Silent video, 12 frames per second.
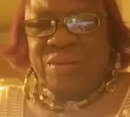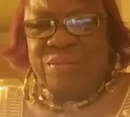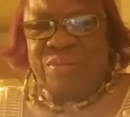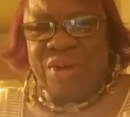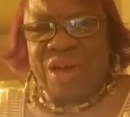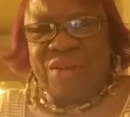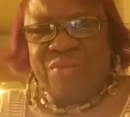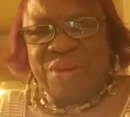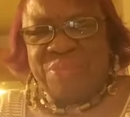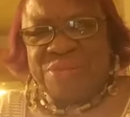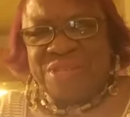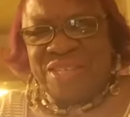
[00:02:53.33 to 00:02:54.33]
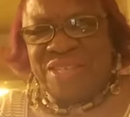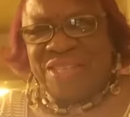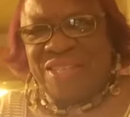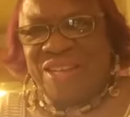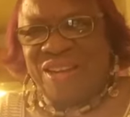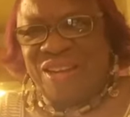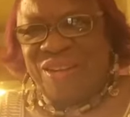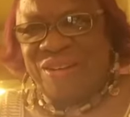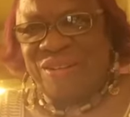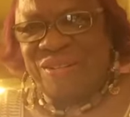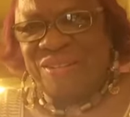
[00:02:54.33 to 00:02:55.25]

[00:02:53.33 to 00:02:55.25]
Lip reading: Brown represents the color